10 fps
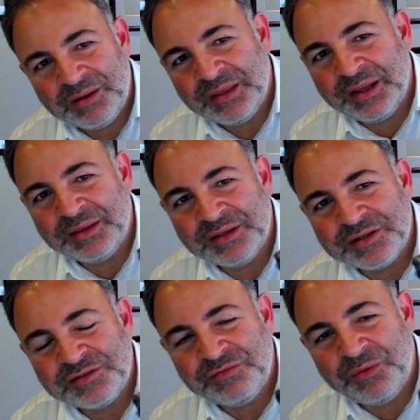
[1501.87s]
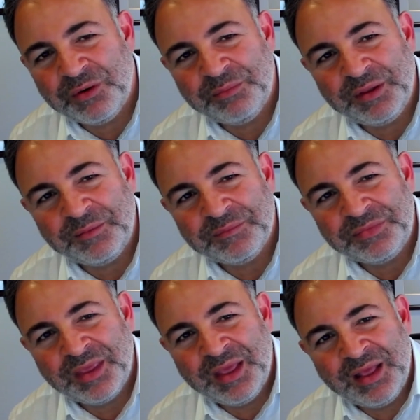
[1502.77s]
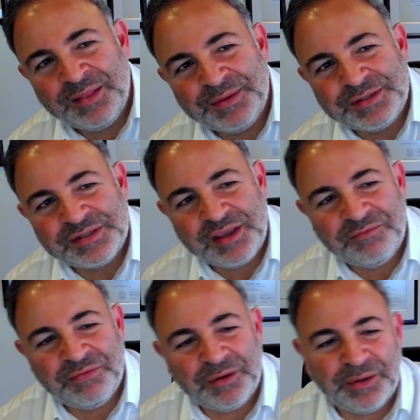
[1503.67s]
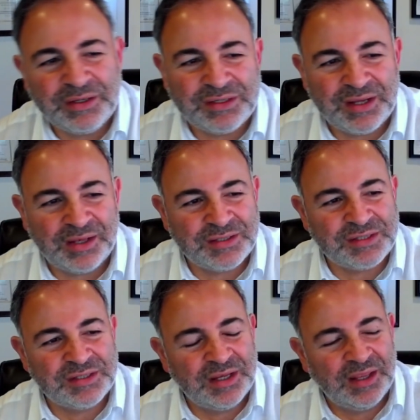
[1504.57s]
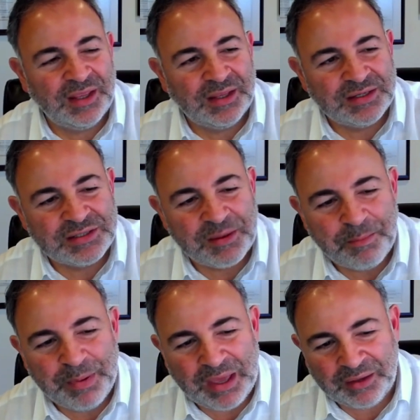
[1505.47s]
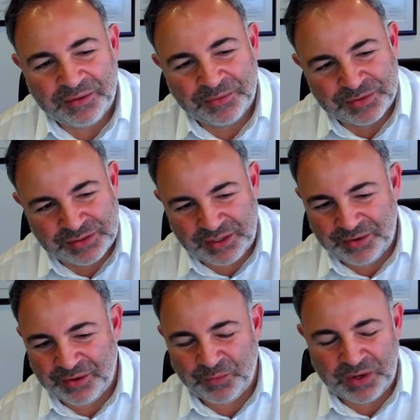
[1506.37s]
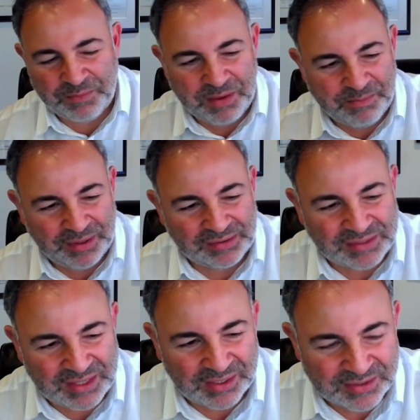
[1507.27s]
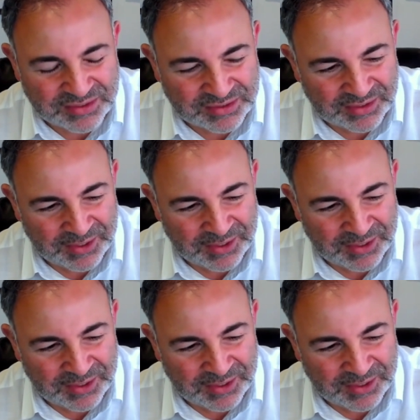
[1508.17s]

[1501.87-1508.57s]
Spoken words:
line that is forming. This is a very dense tobacco cigar. What I mean by dense